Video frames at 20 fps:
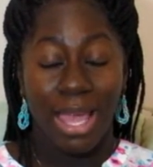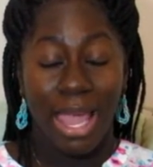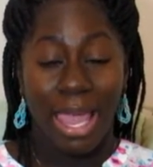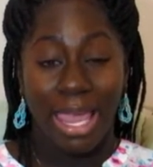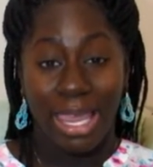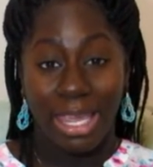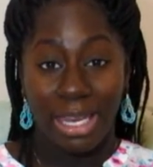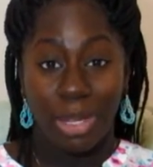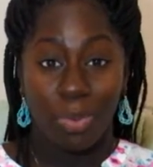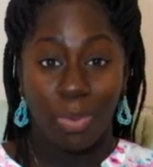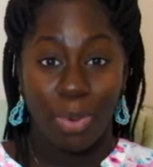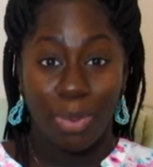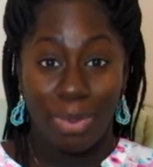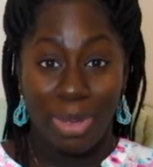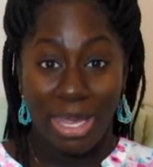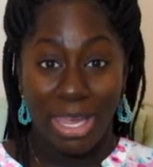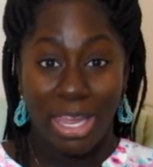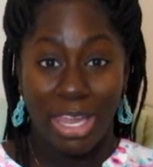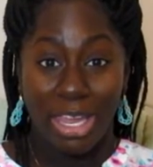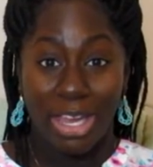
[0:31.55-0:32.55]
Eiden will
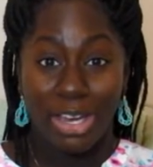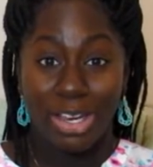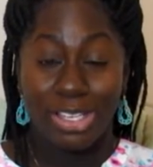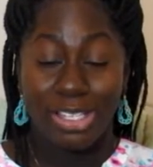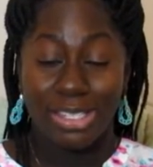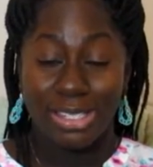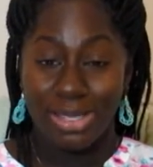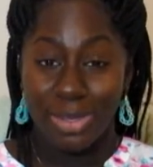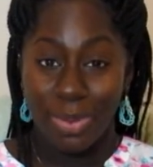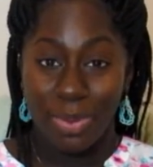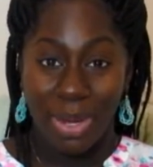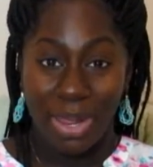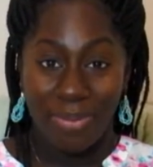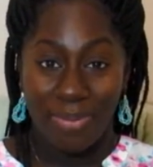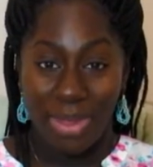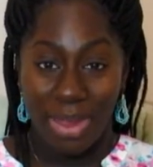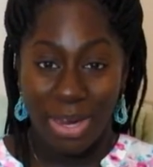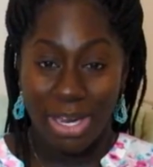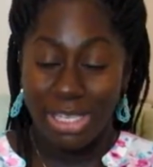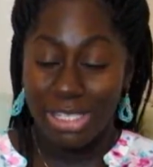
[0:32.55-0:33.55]
be here soon and
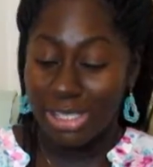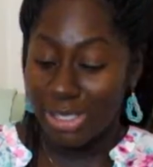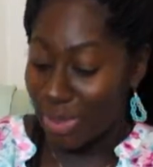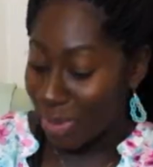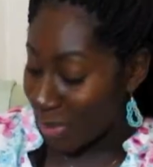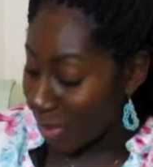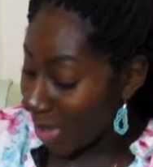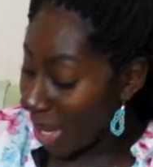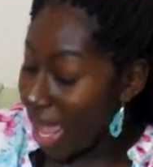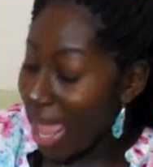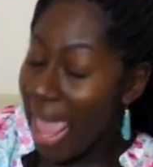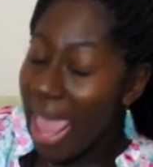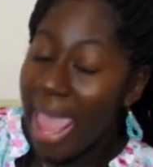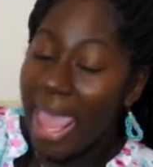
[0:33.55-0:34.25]
very soon,